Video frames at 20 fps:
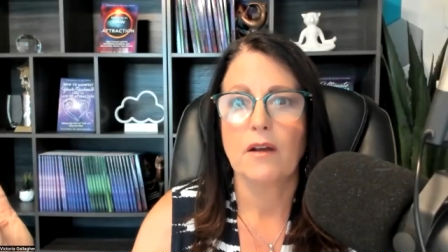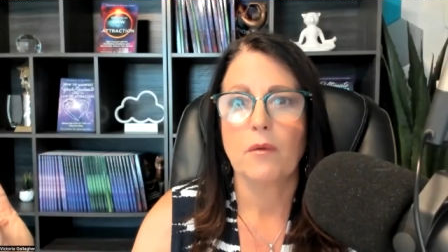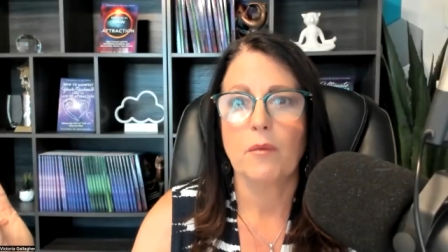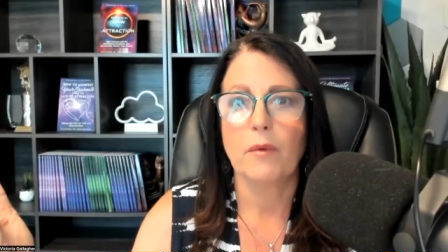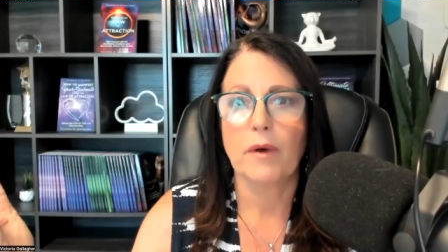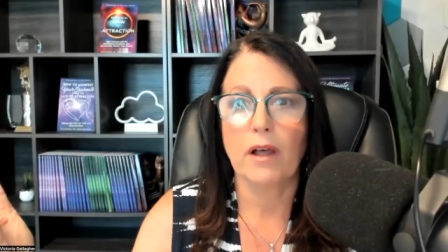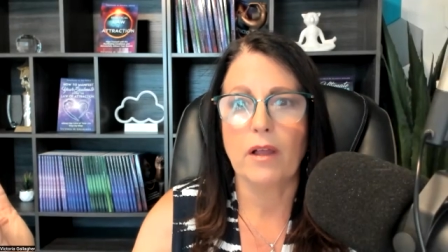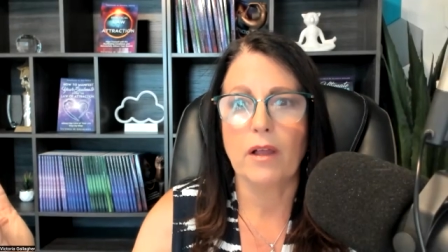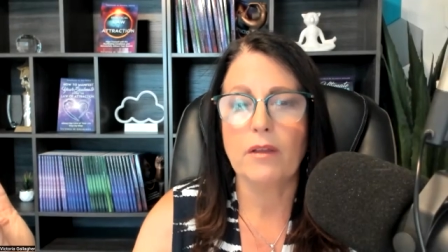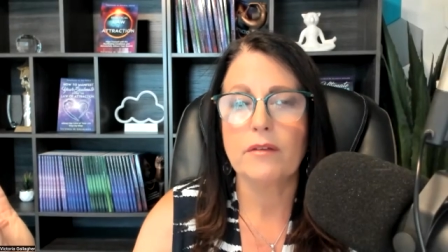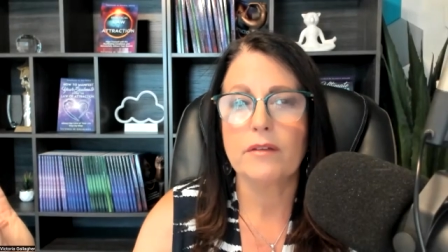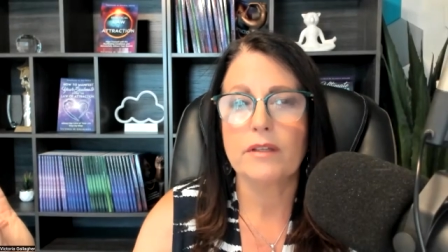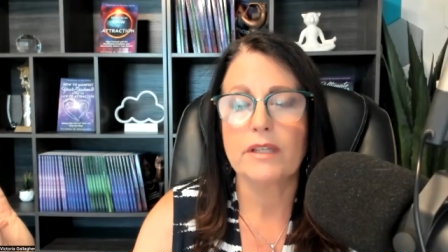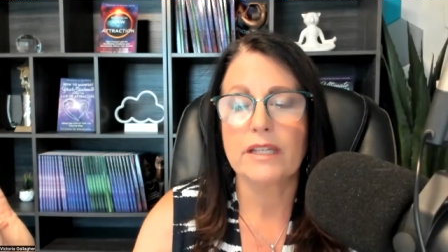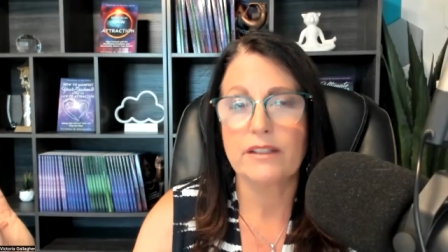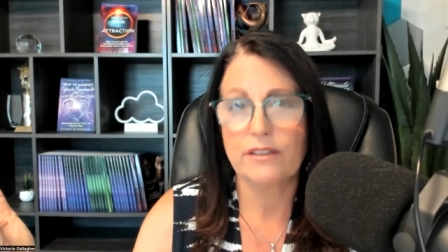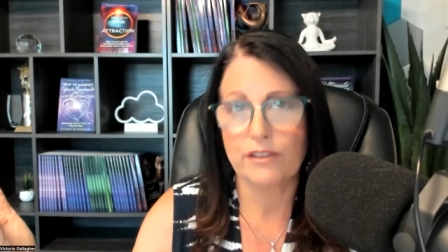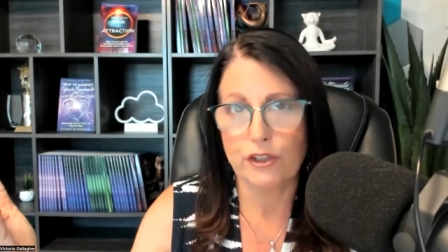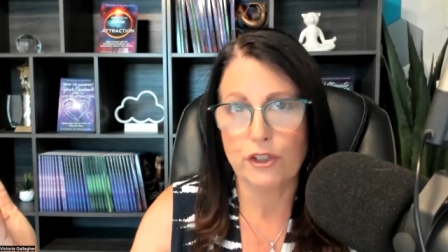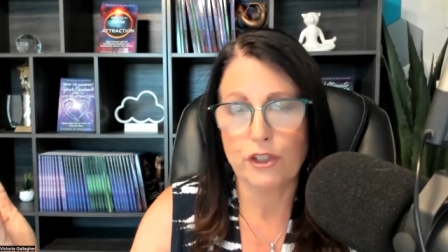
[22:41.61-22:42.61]
well mm.
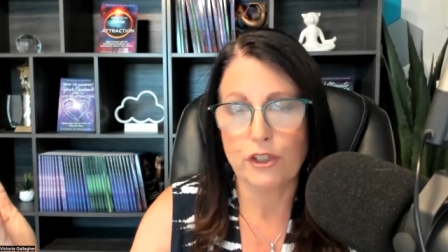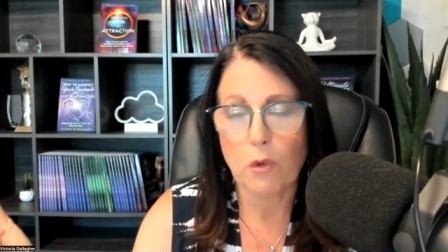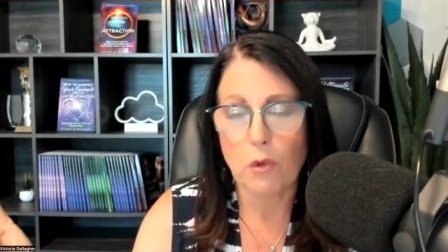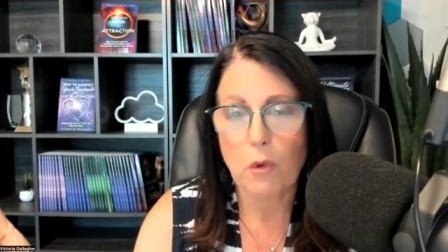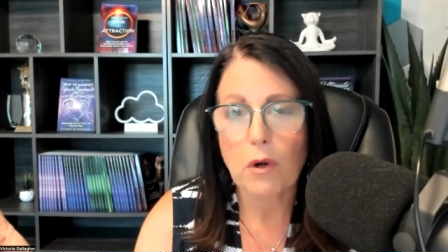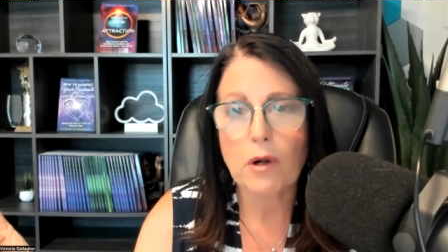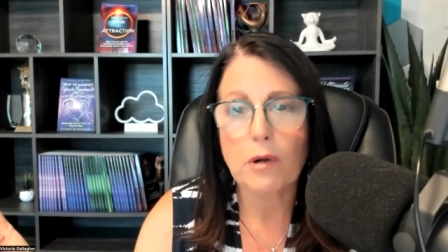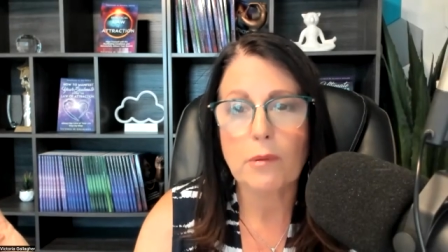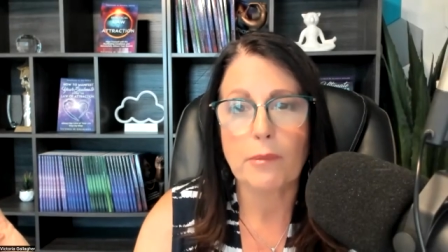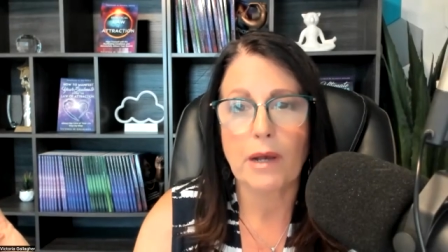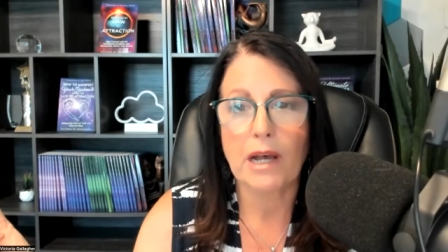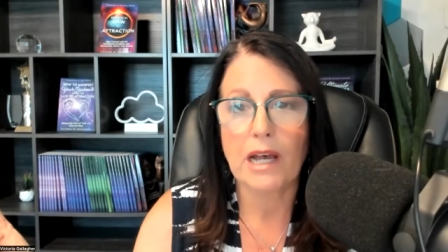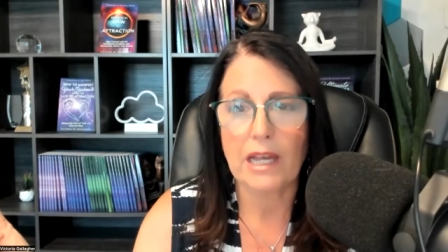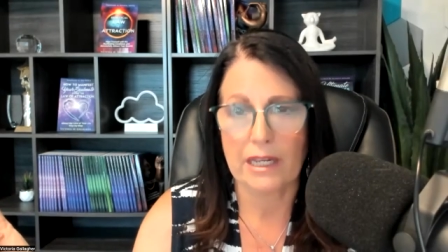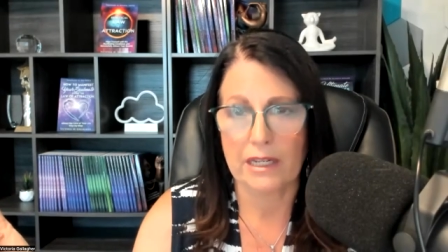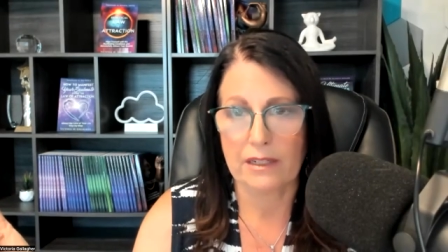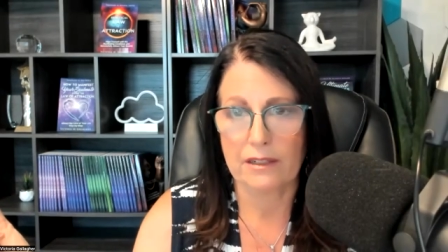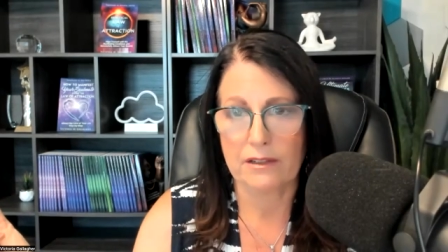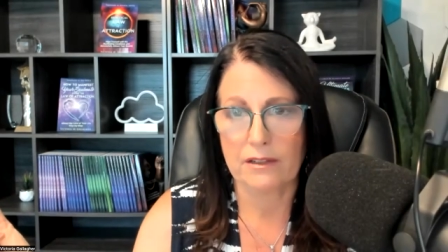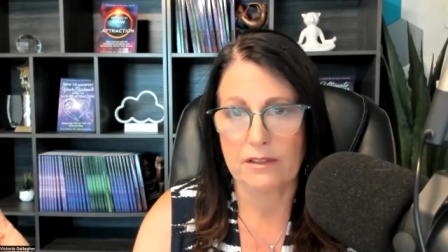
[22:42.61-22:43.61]
it's your
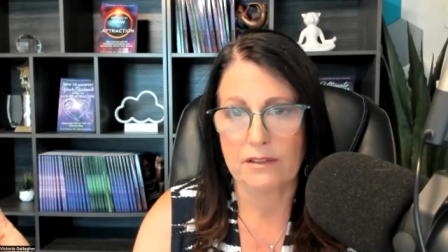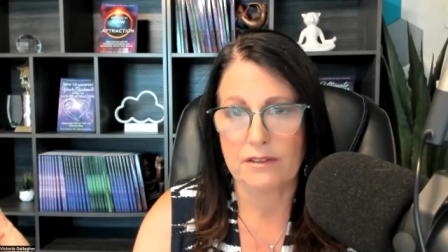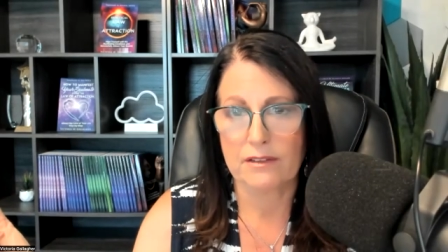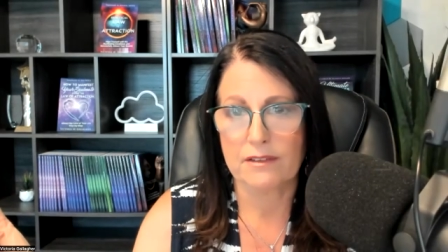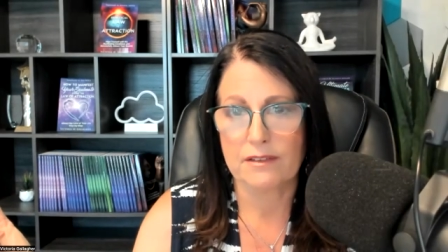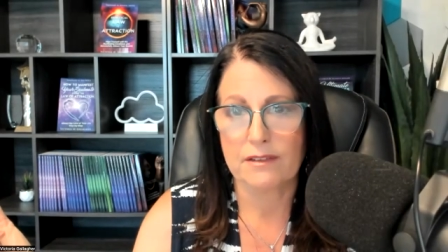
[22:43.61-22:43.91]
mind